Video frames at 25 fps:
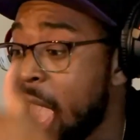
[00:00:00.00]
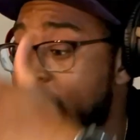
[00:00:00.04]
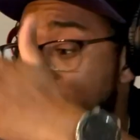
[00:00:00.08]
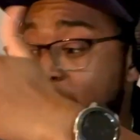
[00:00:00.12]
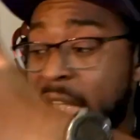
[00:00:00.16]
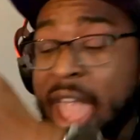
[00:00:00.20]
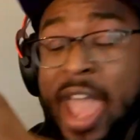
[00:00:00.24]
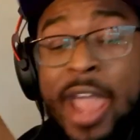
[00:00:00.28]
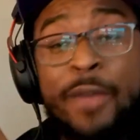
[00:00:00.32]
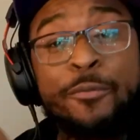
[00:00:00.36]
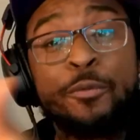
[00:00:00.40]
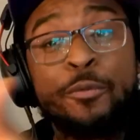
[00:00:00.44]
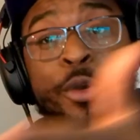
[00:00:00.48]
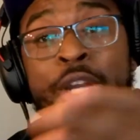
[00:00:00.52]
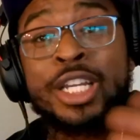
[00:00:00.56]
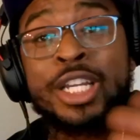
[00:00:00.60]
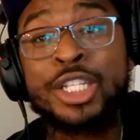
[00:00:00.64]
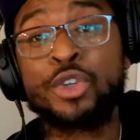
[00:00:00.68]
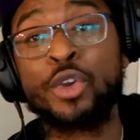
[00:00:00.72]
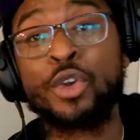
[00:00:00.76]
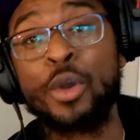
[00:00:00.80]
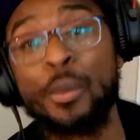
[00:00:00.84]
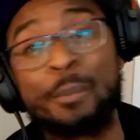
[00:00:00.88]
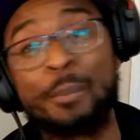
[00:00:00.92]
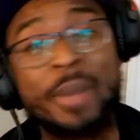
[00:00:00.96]
every
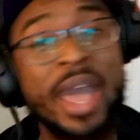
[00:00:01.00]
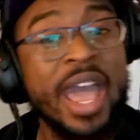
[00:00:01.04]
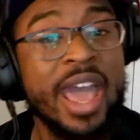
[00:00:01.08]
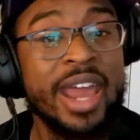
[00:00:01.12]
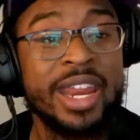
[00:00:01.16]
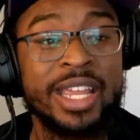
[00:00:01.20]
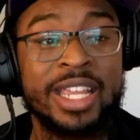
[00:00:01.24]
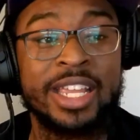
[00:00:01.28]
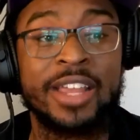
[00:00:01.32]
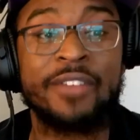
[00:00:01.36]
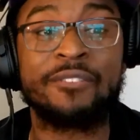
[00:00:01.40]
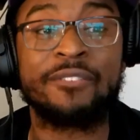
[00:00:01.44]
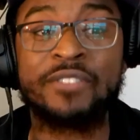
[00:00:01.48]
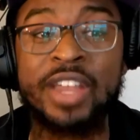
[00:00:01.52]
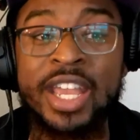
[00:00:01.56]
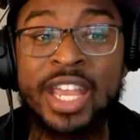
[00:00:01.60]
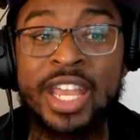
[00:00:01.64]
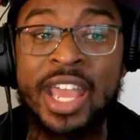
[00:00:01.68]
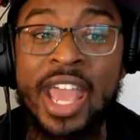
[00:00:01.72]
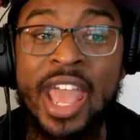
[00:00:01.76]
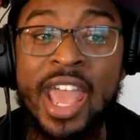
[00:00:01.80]
traumatic event,